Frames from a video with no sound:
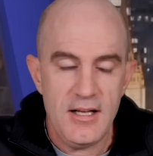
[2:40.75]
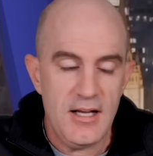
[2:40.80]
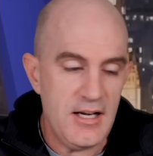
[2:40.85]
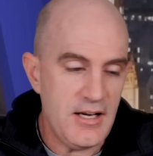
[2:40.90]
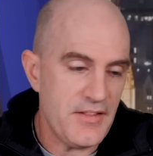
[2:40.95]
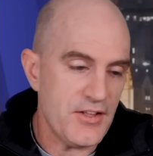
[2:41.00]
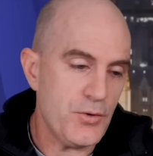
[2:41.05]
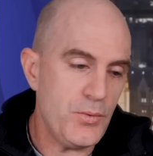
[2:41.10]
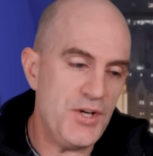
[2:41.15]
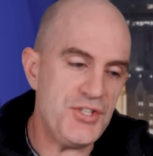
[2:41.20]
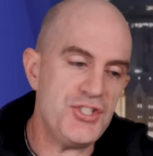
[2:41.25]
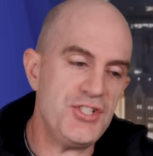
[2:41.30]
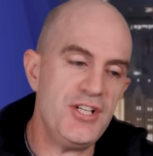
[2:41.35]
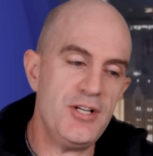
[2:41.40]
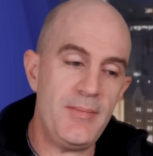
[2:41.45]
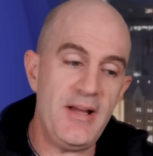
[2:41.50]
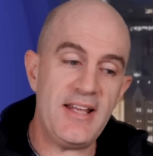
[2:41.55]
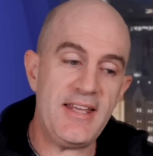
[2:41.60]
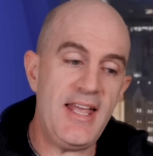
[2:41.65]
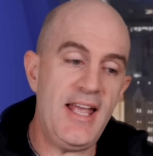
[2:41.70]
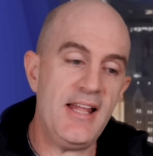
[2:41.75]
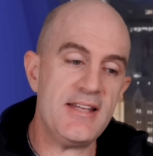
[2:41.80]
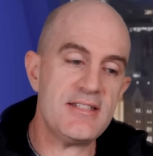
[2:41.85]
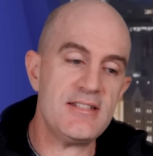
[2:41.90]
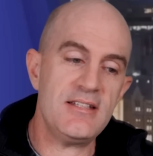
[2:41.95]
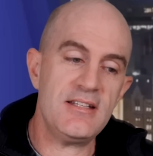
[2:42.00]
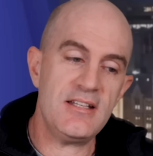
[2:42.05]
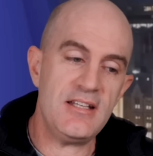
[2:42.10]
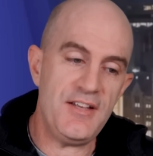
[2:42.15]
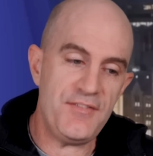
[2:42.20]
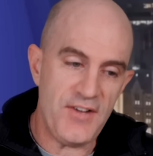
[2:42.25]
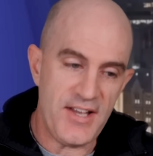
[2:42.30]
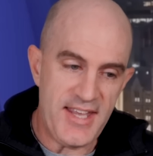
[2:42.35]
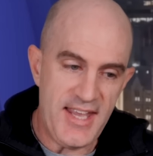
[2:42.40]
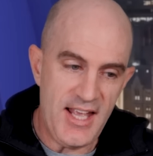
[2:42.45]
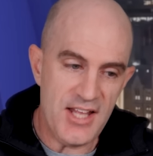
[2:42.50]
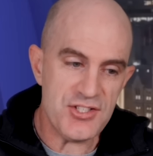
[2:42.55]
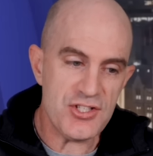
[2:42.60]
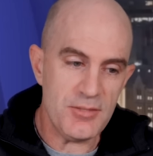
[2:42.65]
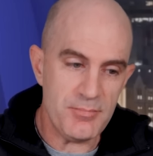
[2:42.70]
Another question here about cancelling. If I
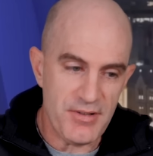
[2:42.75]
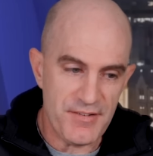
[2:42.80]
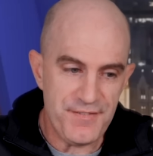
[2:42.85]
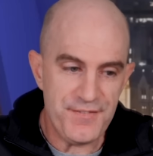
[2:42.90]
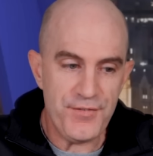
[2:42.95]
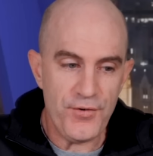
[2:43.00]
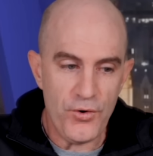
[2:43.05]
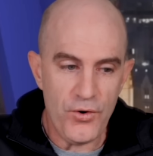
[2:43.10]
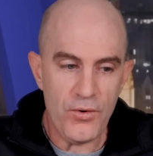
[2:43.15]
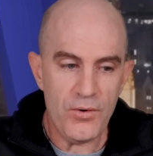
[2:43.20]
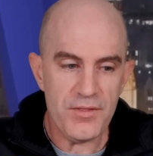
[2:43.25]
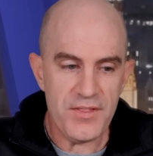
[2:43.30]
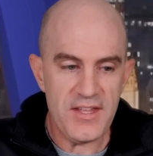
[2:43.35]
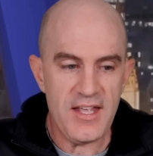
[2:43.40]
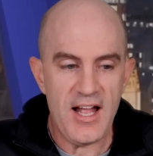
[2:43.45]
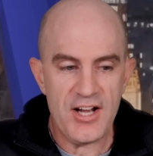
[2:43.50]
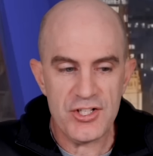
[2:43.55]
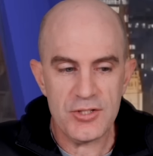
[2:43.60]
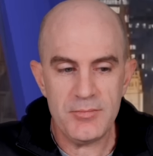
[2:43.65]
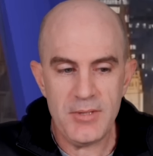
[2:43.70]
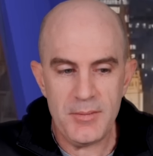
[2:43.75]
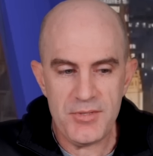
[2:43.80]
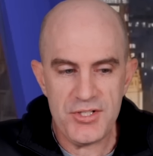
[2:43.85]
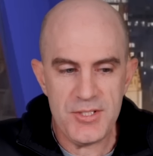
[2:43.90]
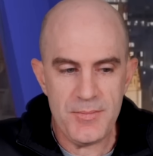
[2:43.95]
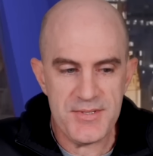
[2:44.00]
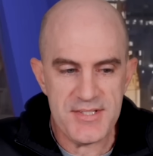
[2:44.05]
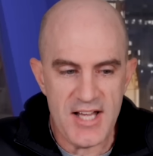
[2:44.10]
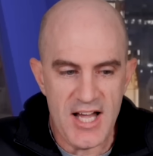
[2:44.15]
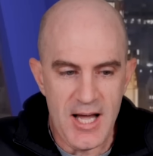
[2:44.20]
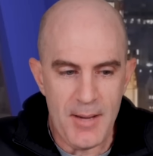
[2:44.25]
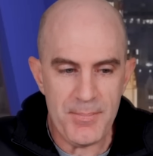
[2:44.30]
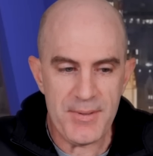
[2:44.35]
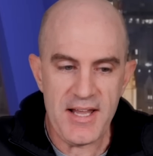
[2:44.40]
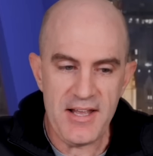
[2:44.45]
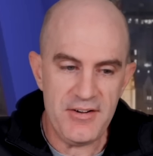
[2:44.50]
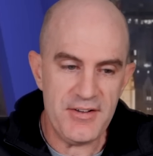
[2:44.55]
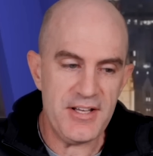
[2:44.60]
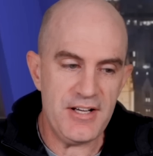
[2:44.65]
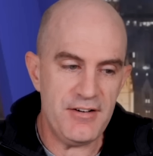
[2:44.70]
cancel before the annual membership is up,
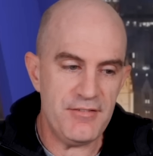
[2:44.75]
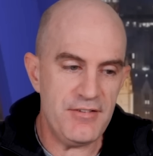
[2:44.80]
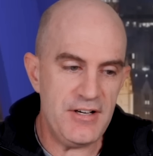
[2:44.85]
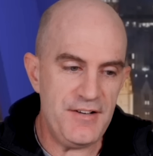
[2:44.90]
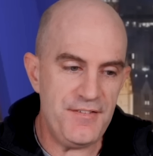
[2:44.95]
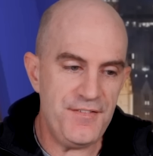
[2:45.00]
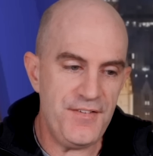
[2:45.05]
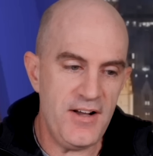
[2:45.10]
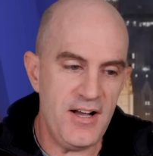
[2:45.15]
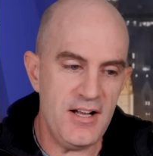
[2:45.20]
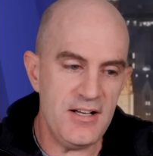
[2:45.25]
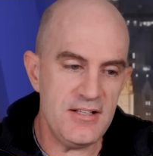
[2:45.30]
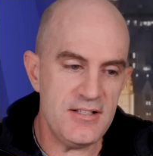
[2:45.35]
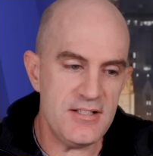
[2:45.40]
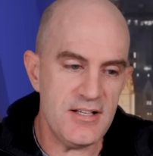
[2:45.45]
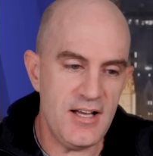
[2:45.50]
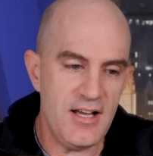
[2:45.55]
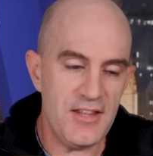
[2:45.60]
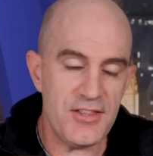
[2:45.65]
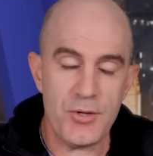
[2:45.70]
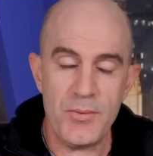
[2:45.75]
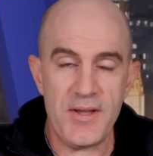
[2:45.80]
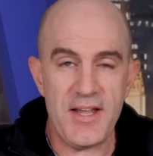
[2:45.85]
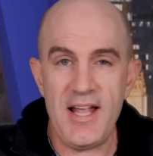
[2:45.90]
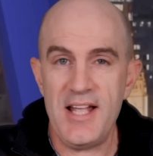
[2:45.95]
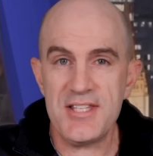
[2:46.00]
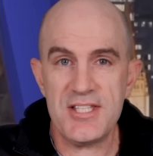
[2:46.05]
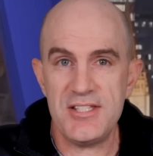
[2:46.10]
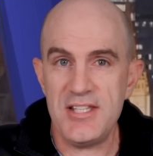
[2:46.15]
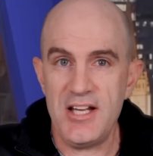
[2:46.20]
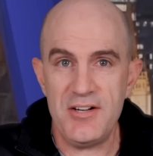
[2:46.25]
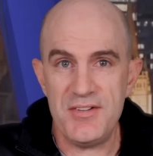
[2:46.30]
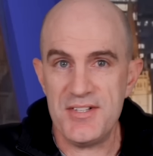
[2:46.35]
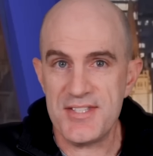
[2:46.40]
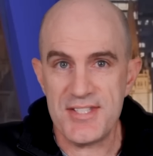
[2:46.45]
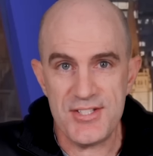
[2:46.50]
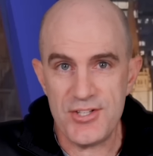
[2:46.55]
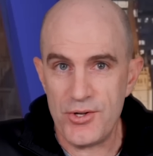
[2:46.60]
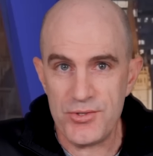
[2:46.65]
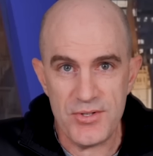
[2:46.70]
can I get a refund? Uh, the quick answer there
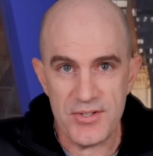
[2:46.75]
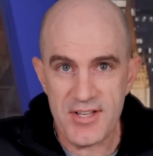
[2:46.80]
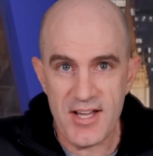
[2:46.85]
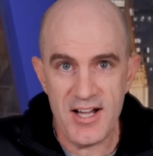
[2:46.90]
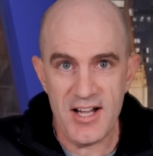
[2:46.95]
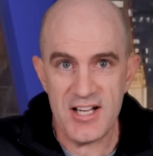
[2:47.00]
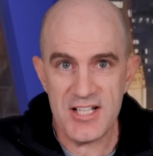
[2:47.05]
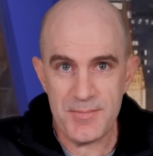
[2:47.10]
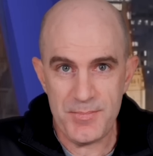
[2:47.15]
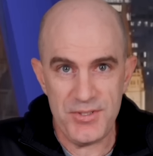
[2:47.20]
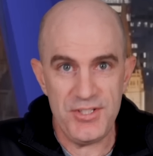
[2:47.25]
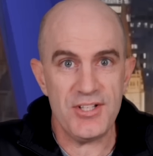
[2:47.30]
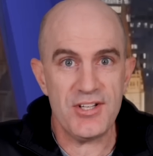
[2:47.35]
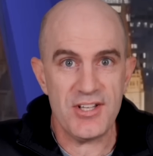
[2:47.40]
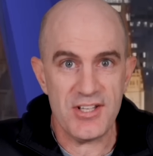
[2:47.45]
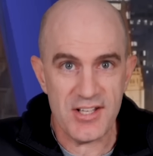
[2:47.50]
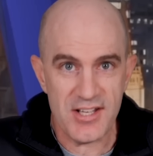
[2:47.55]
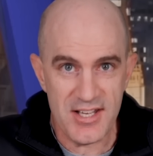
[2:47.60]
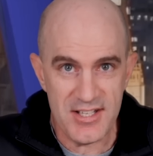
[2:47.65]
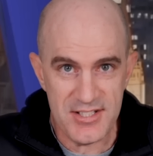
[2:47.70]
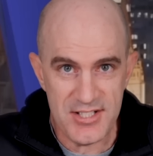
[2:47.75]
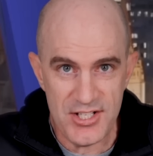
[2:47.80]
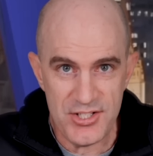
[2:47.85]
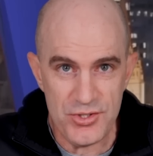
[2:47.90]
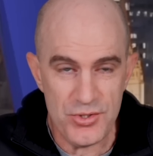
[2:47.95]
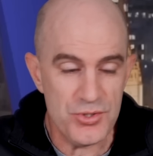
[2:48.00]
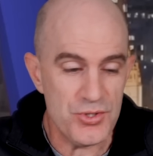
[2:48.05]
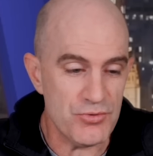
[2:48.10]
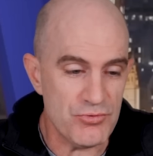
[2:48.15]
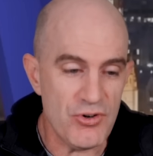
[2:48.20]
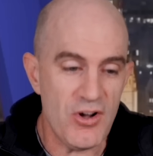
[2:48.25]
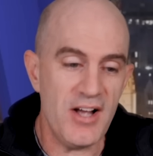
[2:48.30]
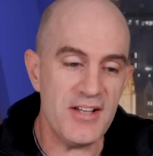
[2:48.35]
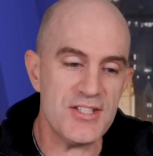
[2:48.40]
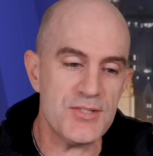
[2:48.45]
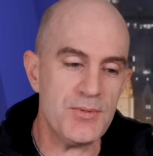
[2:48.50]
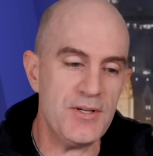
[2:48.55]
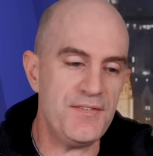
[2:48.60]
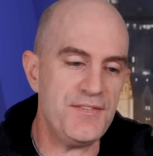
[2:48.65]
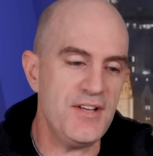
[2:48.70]
is no, you can't, but you can continue to ride
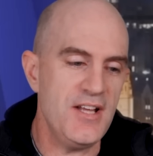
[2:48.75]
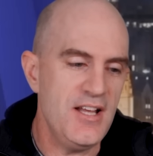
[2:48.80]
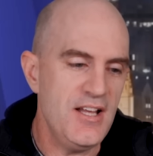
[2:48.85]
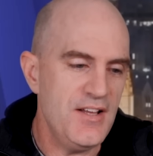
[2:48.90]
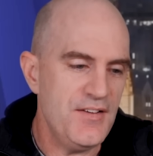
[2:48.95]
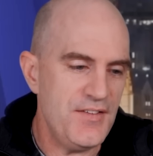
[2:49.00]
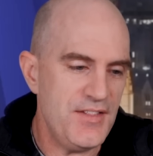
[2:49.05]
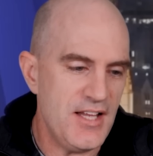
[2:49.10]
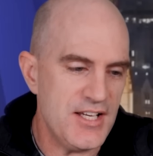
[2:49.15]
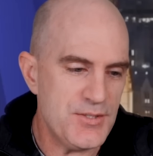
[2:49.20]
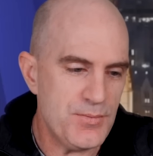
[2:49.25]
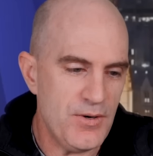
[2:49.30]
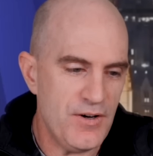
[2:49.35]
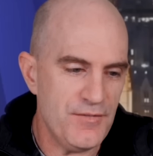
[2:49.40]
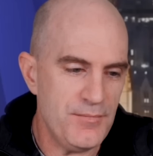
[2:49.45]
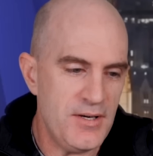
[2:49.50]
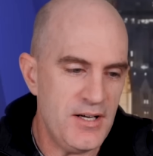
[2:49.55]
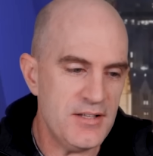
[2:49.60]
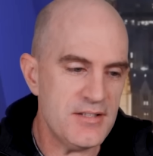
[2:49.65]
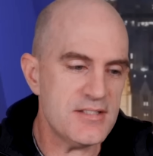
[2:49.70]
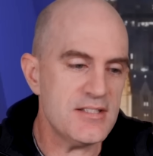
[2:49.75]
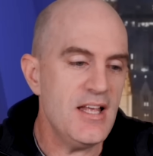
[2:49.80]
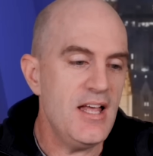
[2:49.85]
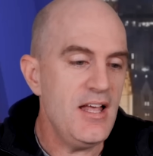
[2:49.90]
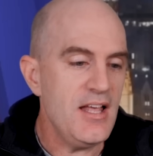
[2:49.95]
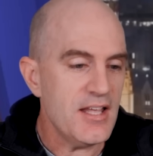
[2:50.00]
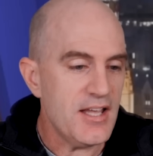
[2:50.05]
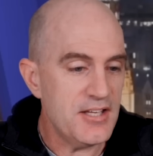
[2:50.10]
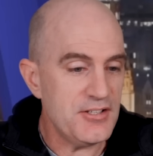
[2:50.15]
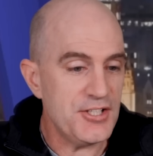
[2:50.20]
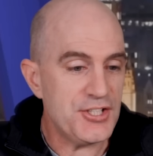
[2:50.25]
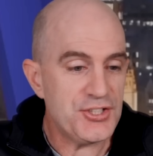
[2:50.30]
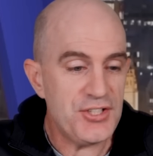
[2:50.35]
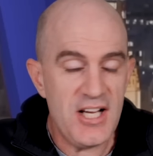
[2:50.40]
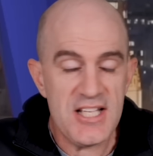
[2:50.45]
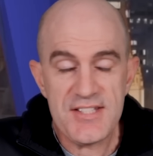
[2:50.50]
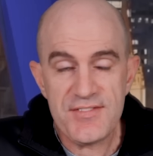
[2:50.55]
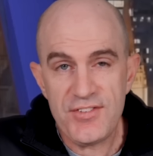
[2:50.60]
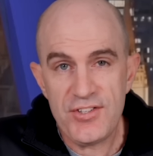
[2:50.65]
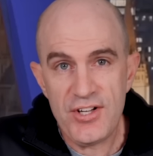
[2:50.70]
Zwift for that 12 months. Can I
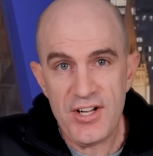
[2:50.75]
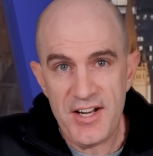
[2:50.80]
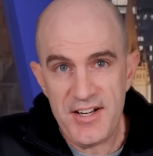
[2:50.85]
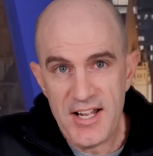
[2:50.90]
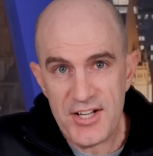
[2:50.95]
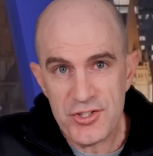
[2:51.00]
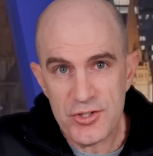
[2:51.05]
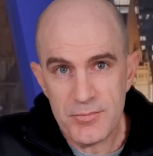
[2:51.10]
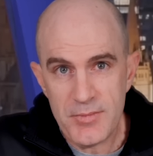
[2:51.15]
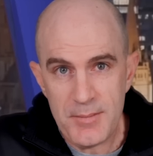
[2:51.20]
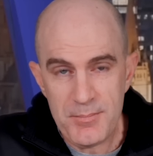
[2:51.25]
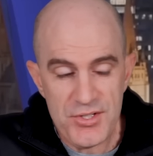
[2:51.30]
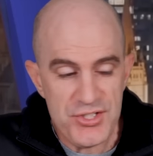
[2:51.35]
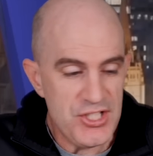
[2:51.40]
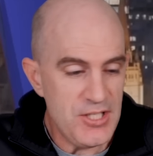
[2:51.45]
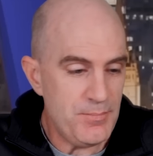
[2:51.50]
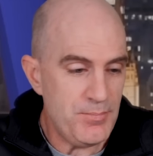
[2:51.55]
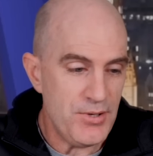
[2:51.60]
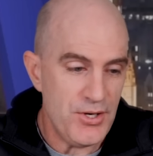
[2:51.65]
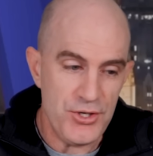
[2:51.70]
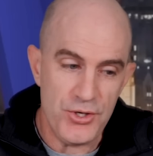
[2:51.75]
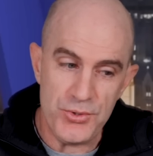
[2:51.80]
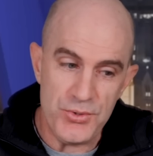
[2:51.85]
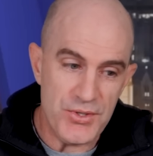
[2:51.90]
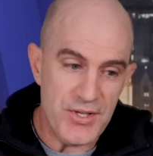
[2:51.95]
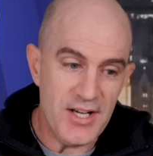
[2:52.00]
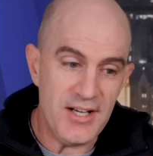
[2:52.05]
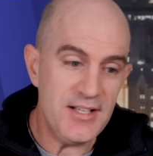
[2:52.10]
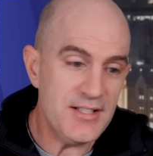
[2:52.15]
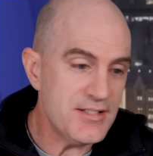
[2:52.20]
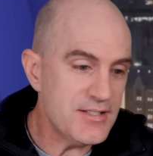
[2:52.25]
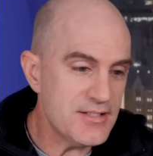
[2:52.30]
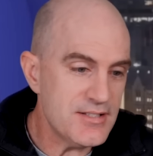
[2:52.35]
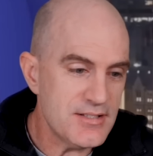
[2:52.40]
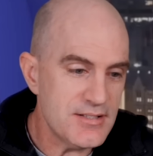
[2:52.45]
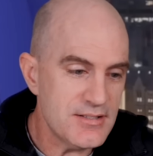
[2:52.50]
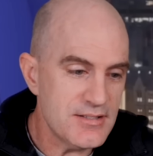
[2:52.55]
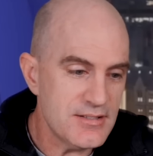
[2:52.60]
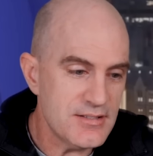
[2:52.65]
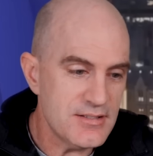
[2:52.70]
transfer an annual membership? No, you can't.